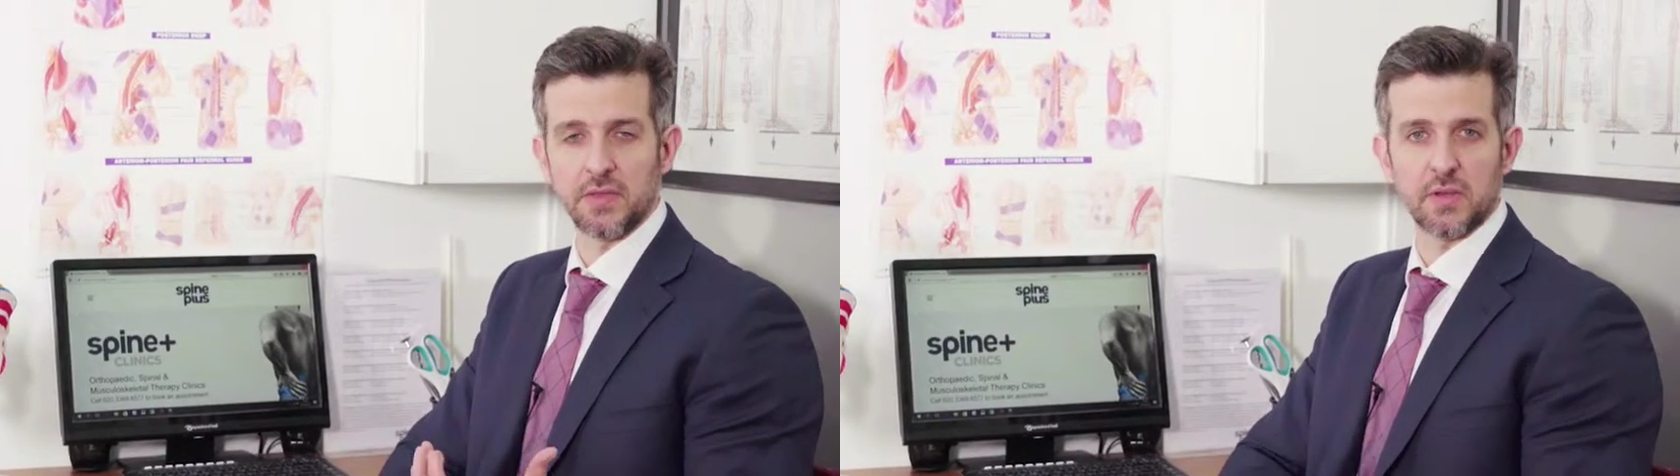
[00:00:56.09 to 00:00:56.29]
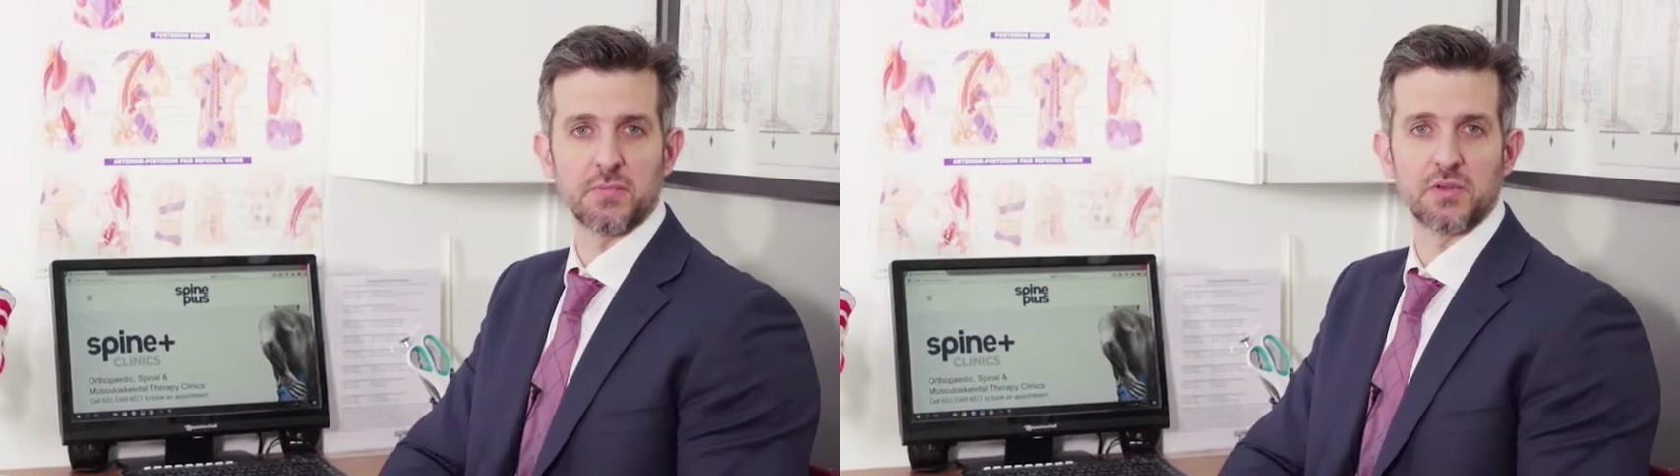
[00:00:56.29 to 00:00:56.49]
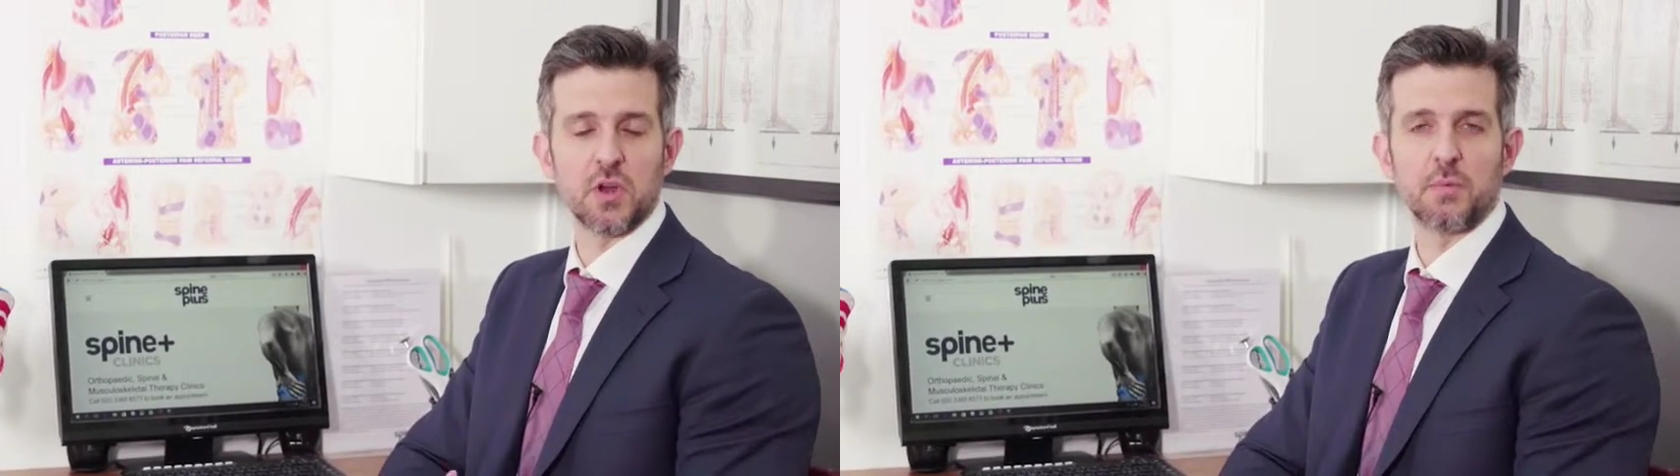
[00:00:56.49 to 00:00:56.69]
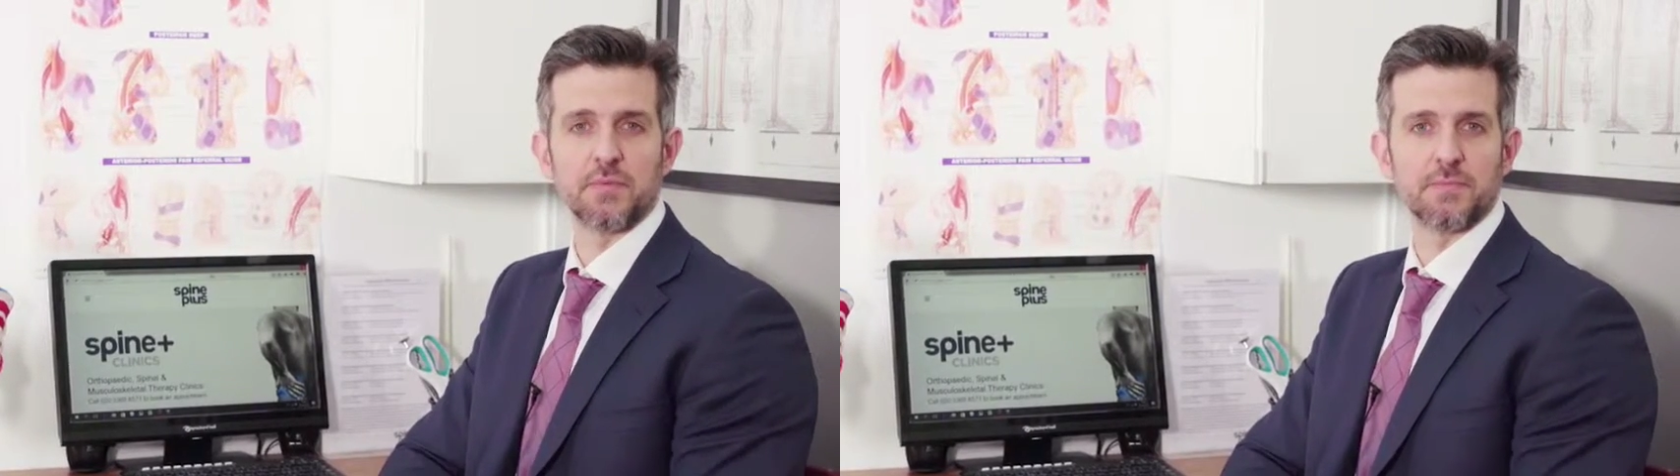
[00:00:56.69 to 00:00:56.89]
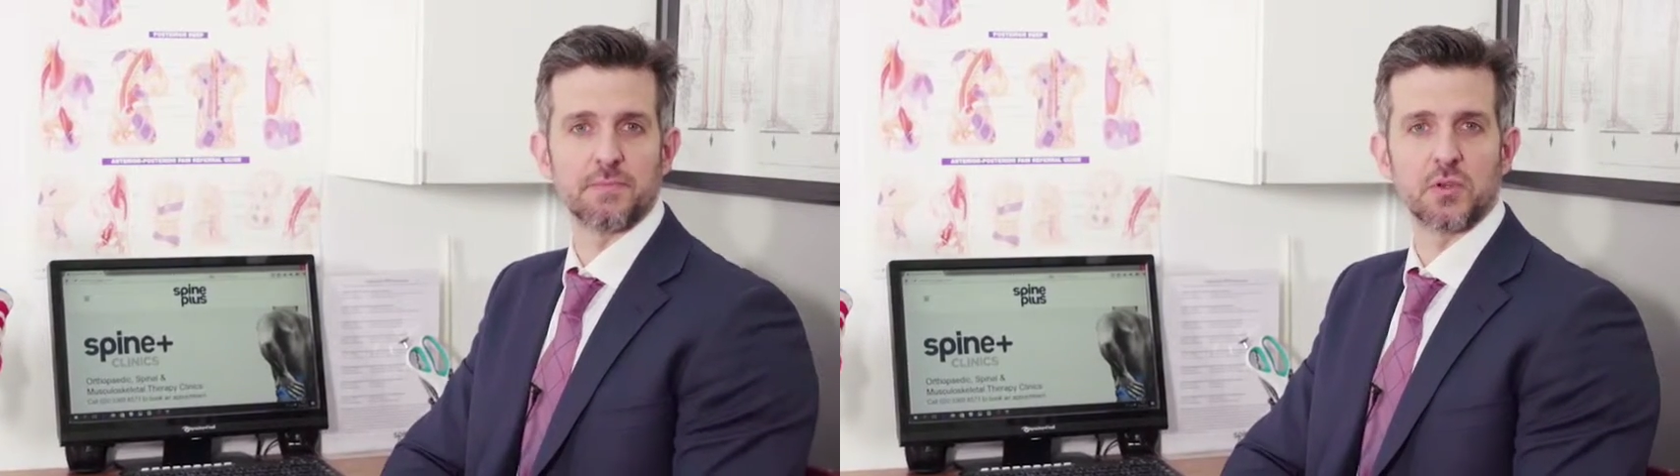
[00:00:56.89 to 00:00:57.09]
and the most
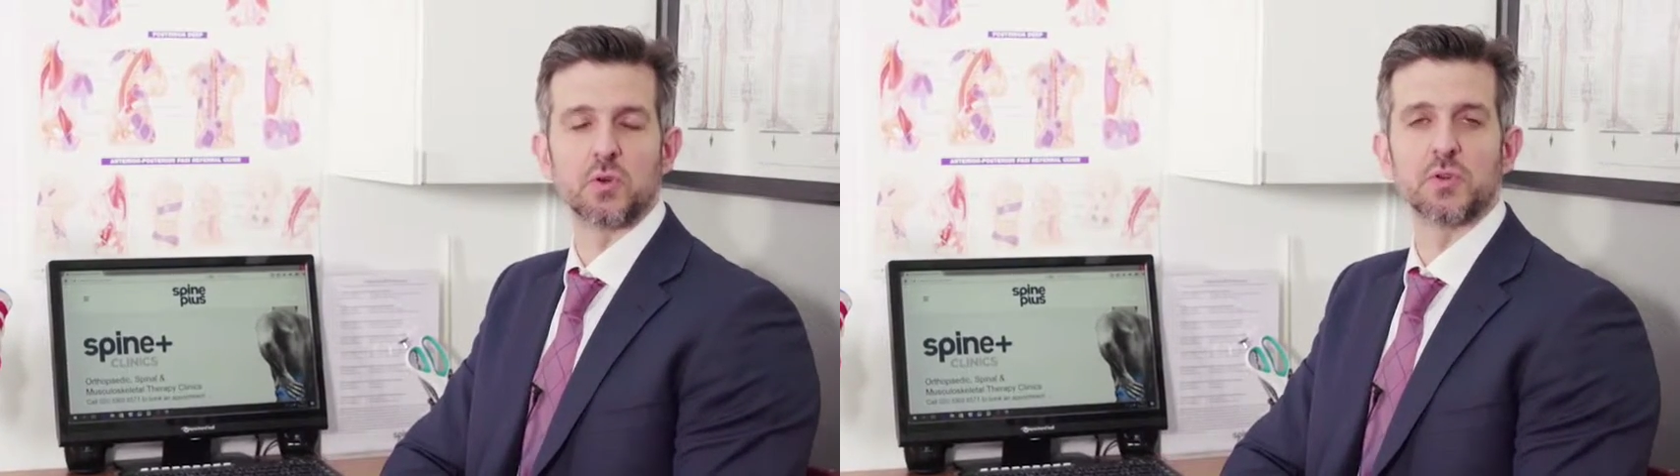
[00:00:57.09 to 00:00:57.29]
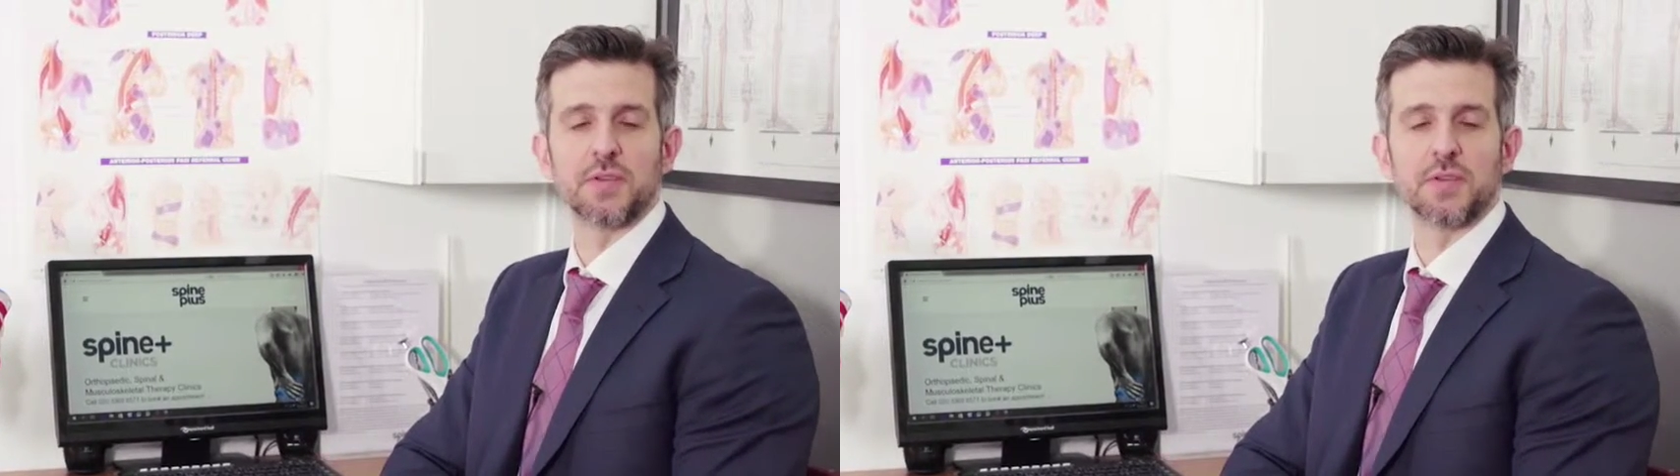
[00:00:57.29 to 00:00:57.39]
common cause